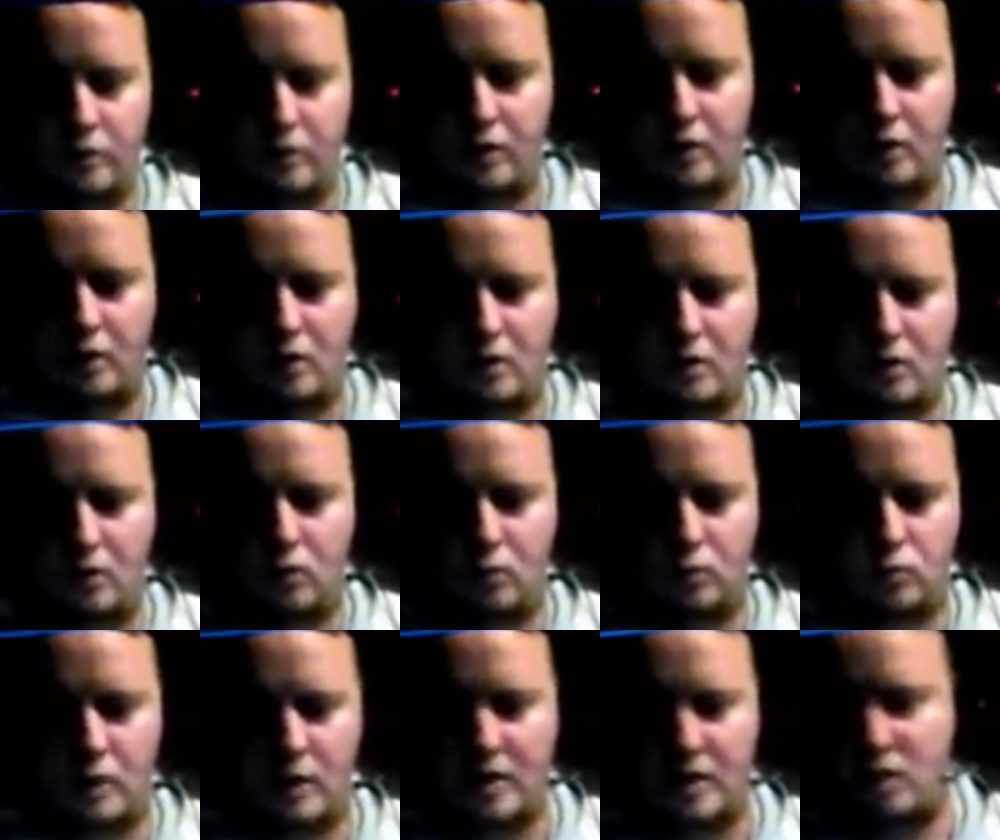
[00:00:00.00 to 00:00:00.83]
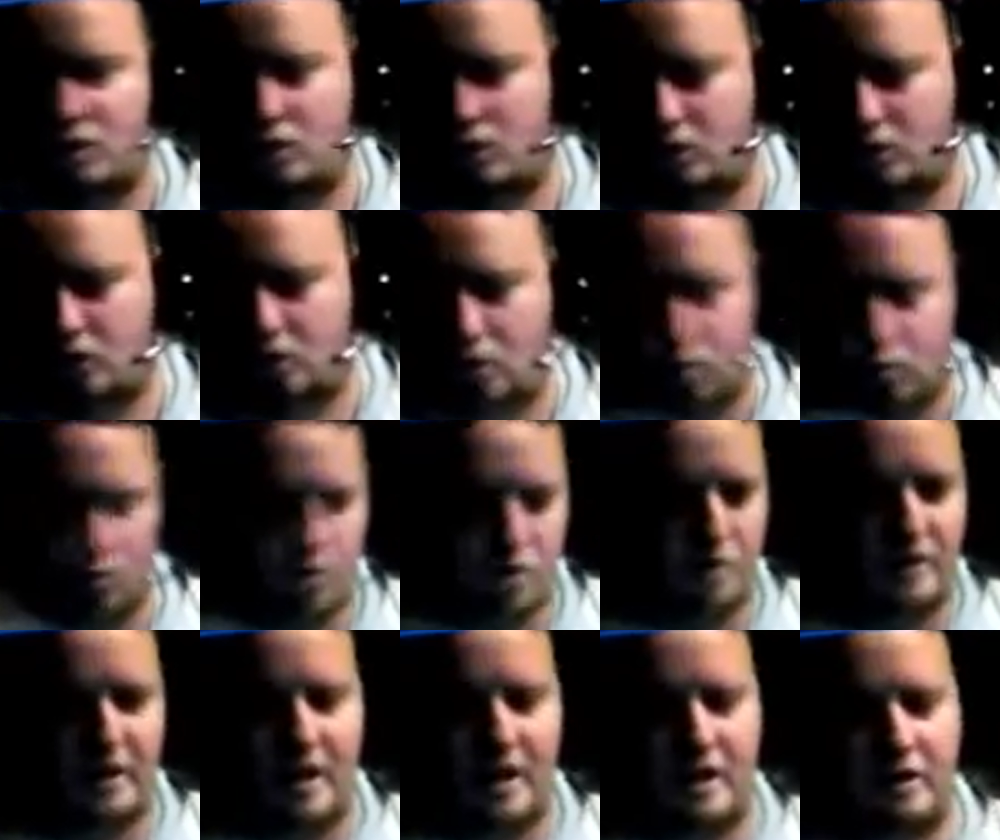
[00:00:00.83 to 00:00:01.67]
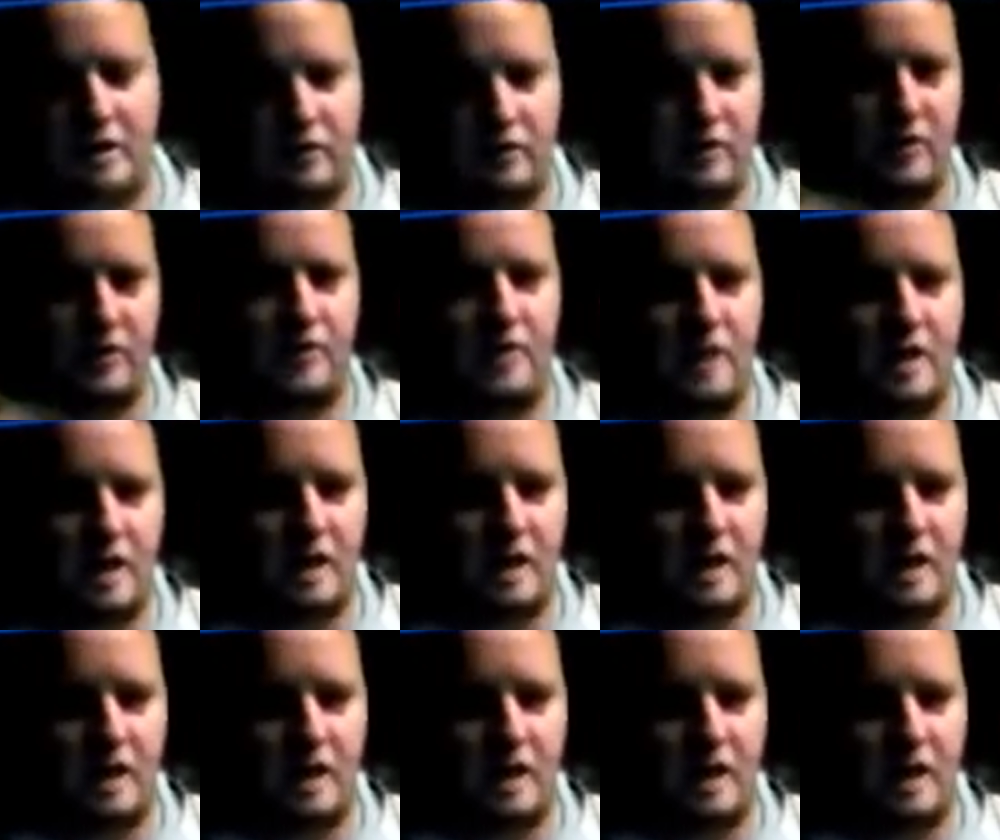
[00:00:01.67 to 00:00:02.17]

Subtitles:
the racial culture that exists